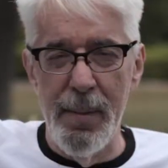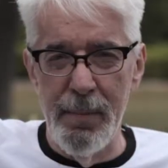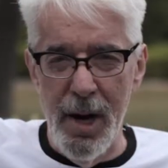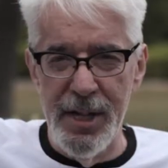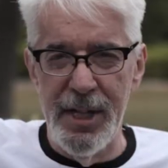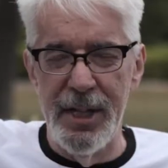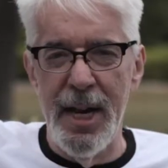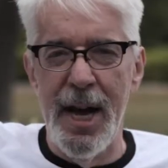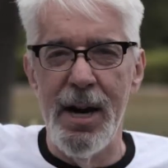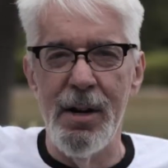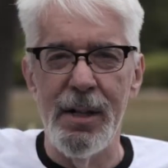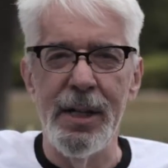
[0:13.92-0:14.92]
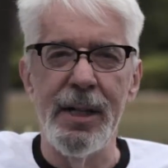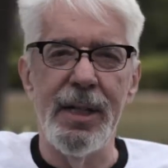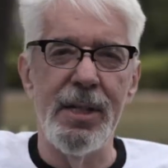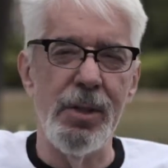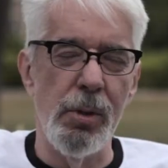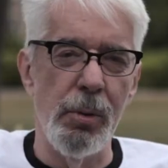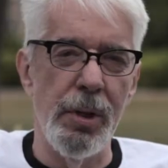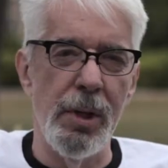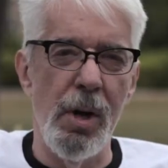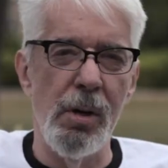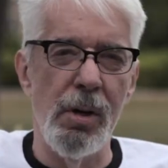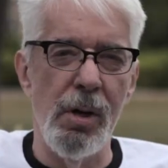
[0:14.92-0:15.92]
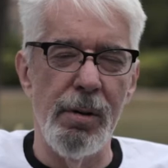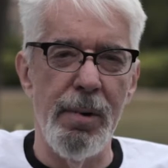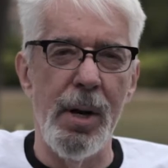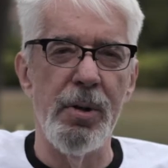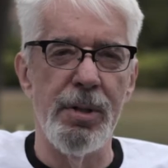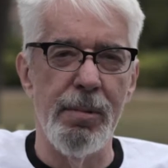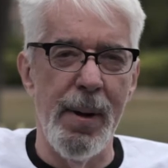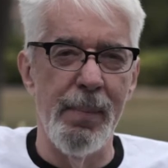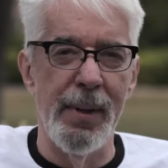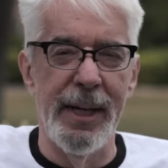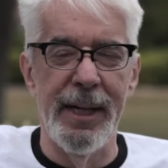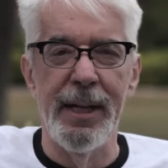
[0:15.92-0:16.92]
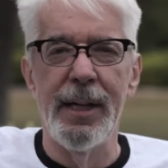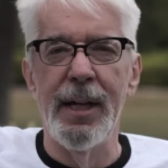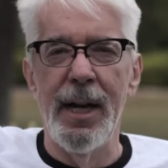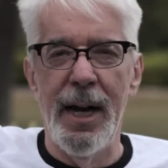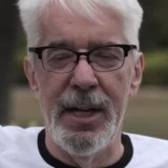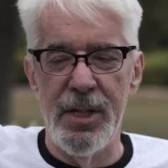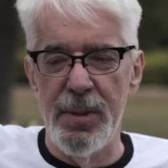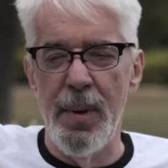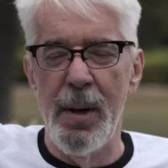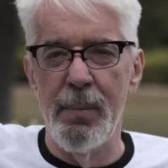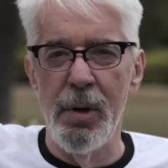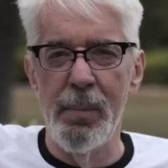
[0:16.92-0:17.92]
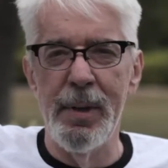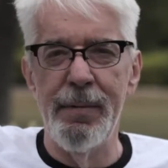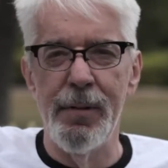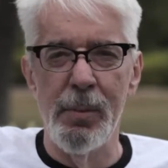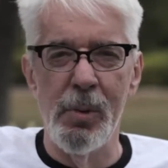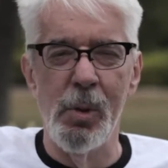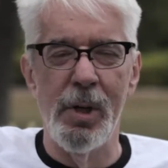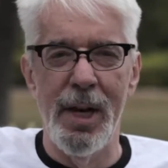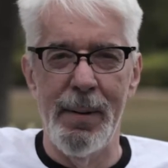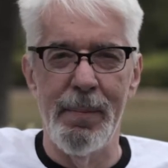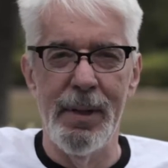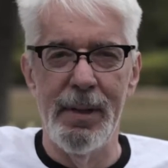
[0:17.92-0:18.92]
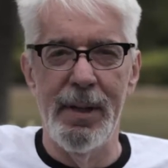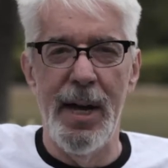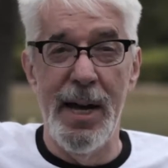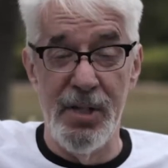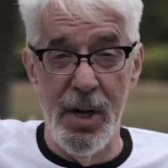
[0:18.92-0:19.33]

I'm writing now is called The Long, Long Road to Wembley and it's about Bromley Football Club, as